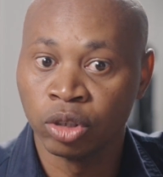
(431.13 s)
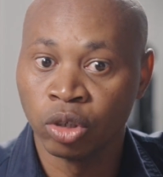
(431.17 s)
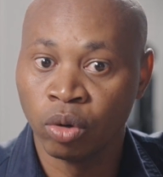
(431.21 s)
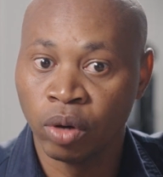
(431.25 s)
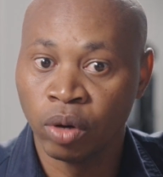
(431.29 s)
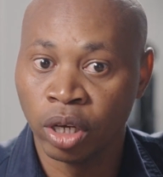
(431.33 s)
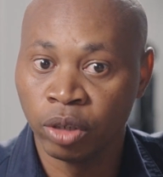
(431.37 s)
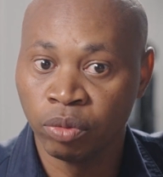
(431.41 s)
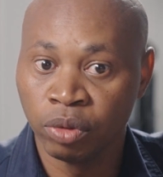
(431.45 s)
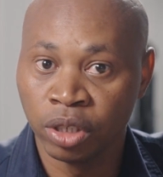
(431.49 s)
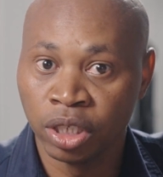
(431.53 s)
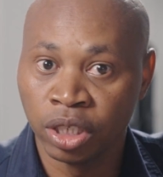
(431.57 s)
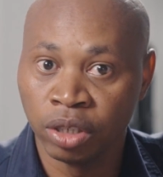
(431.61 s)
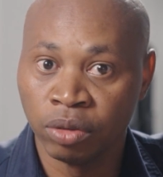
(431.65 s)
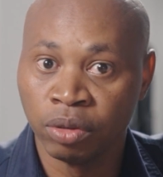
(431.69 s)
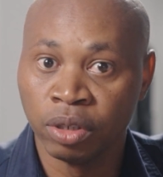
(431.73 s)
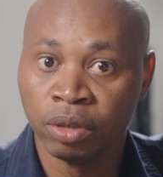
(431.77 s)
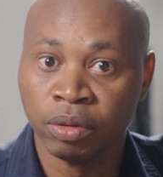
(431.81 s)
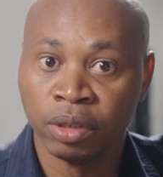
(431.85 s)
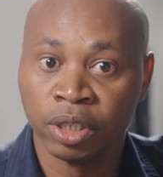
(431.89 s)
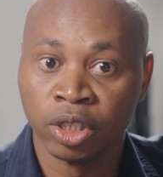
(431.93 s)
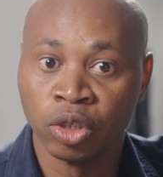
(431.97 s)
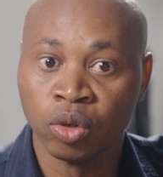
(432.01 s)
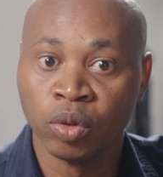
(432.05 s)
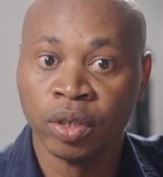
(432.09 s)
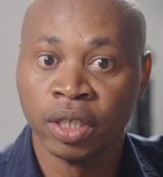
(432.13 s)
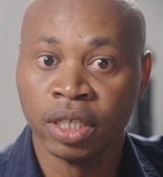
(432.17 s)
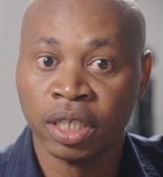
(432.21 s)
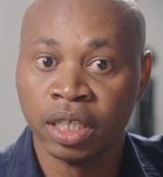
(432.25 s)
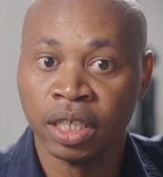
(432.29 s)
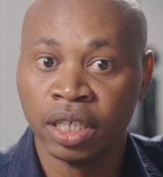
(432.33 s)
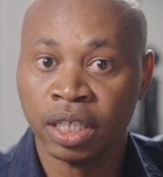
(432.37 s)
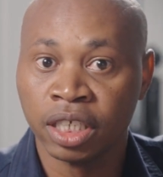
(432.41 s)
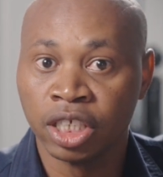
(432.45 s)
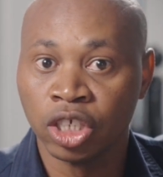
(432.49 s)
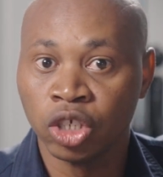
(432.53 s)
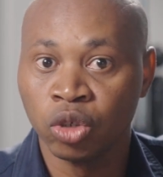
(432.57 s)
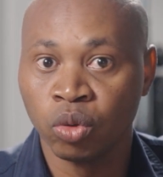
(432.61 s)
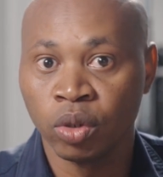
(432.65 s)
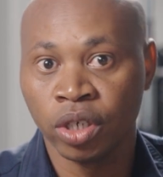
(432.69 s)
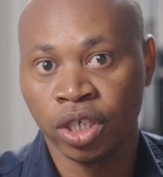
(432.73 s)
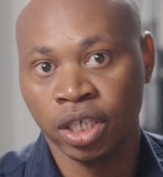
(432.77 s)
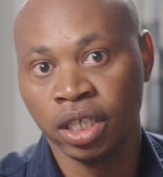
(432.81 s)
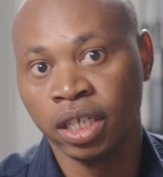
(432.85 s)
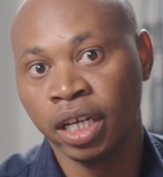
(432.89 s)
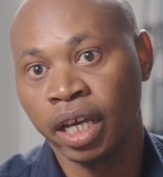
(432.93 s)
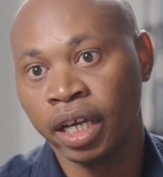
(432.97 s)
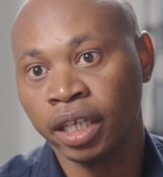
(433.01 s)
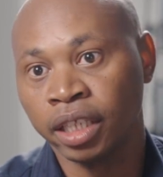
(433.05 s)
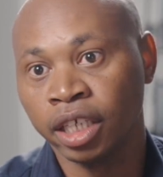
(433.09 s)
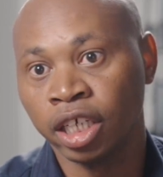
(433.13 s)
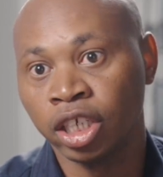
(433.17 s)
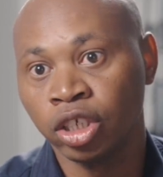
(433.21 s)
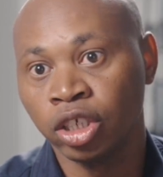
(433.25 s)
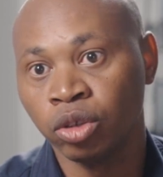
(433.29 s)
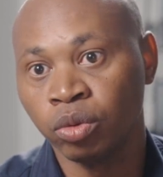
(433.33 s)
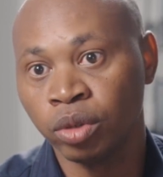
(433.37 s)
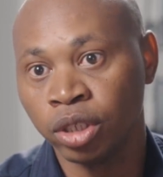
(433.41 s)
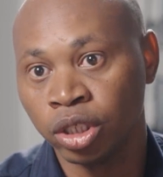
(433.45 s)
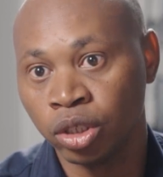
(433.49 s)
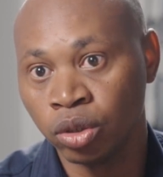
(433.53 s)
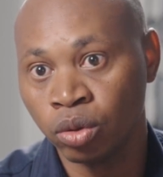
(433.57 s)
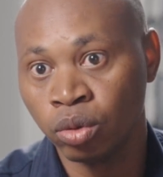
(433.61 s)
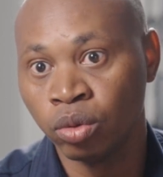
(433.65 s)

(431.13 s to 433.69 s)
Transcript: So what we do in a situation like that, we've